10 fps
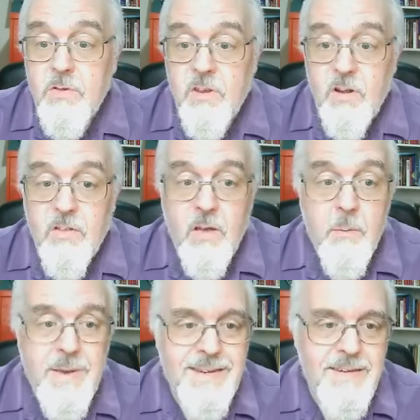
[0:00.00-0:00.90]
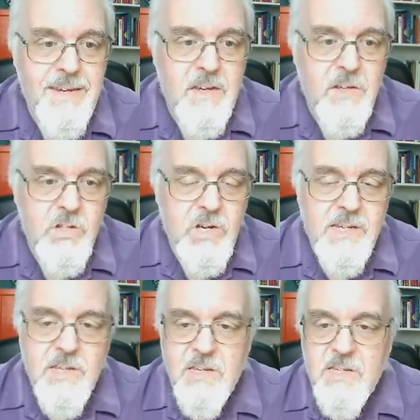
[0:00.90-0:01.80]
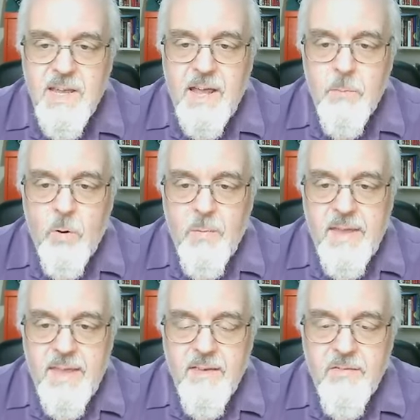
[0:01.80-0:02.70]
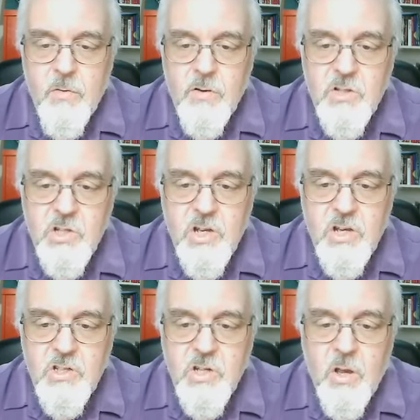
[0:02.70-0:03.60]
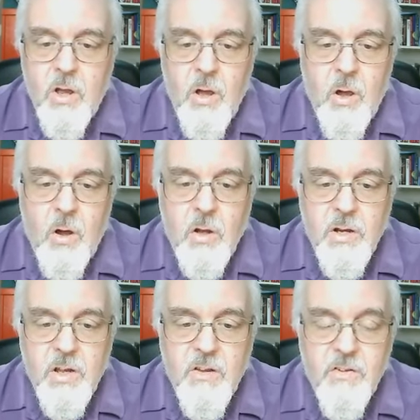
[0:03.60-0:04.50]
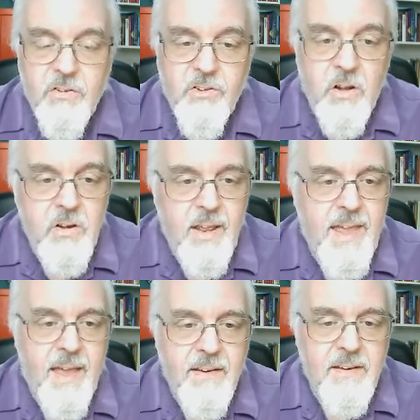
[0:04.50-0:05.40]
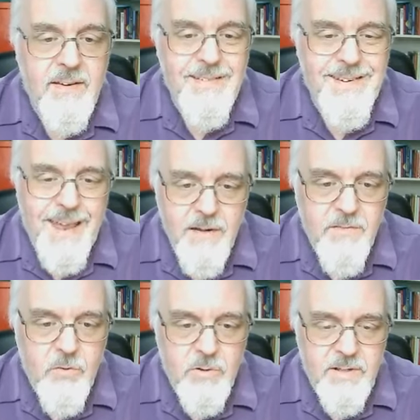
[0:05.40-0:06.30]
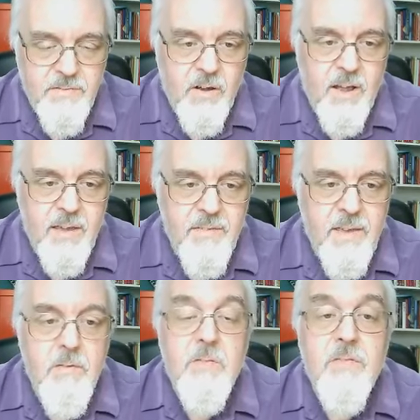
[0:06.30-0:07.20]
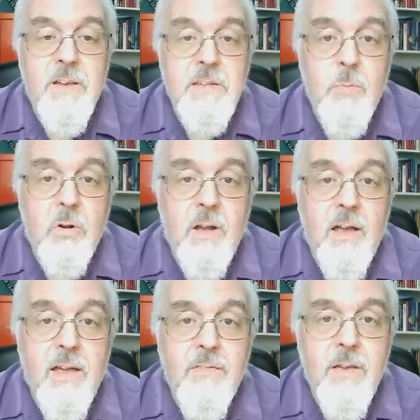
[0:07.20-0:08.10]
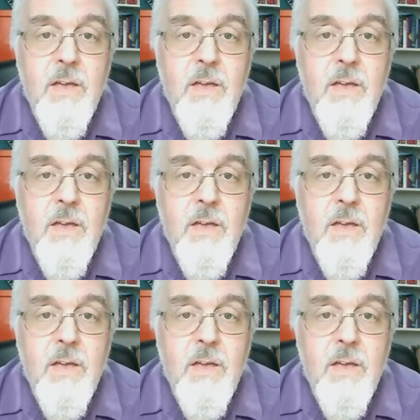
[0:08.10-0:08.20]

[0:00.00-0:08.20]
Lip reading: another Meeting Jesus, and we'll be here for church on Sunday at 10:45 here on Facebook Live.